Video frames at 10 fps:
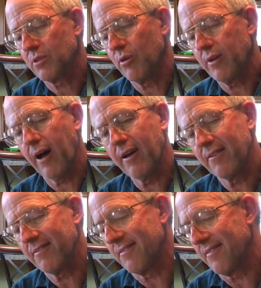So,
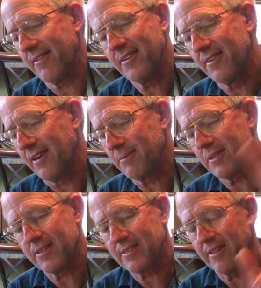I'm
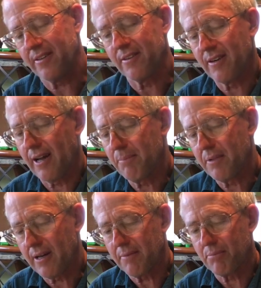going to sit here. I'm
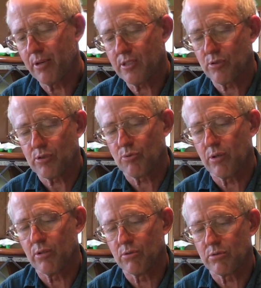not impressed with
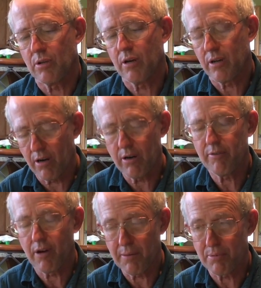swales on
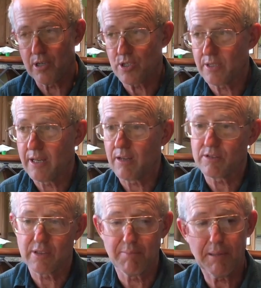our operation. Now, on
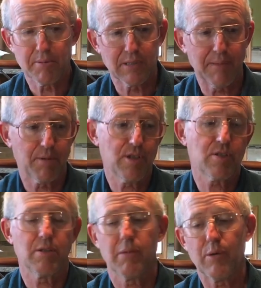some people's
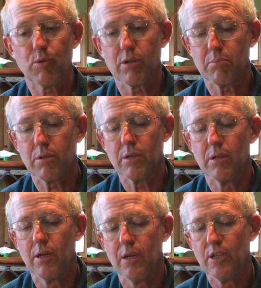operation, it may work, but
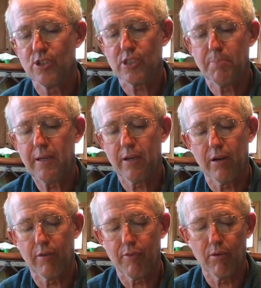just be
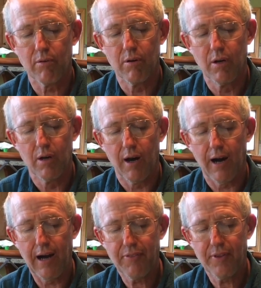careful.
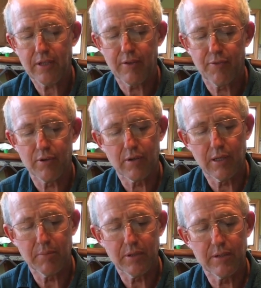I think if you're
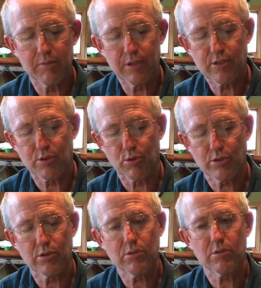limited in
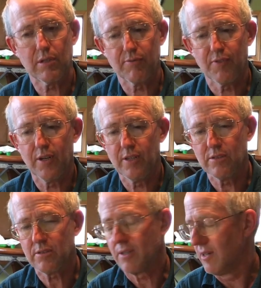resources and
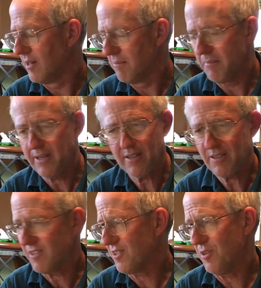funds,
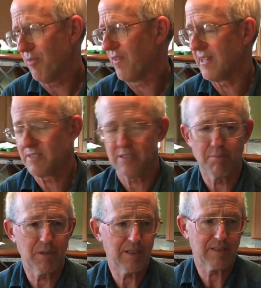man, go find
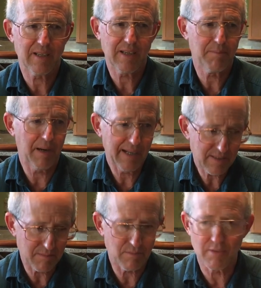somebody's hay, buy
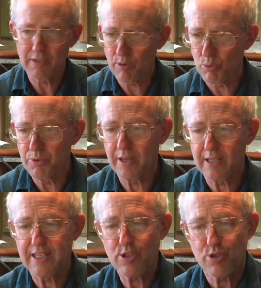some old hay,
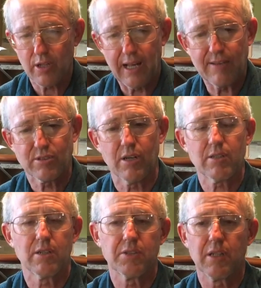get your
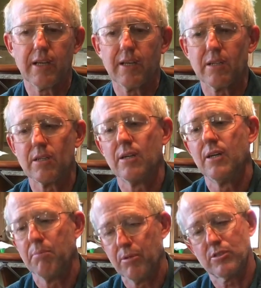livestock on the land,
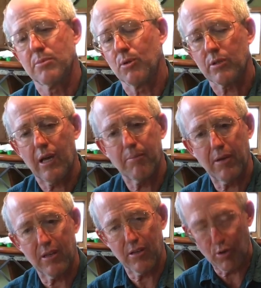build some
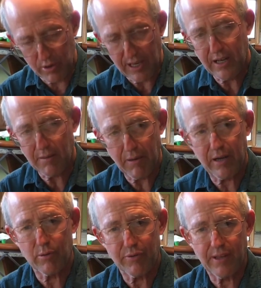organic
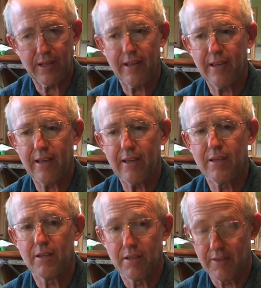matter with that hay.
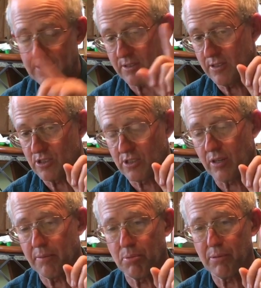That's a good
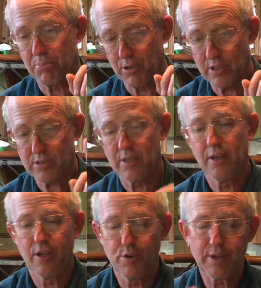starting point. Plus,
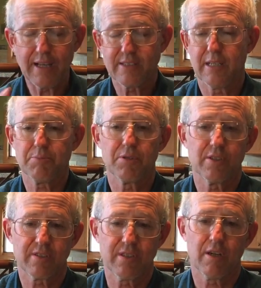you've got something to
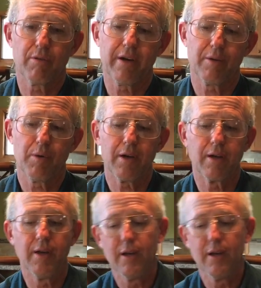sell right away.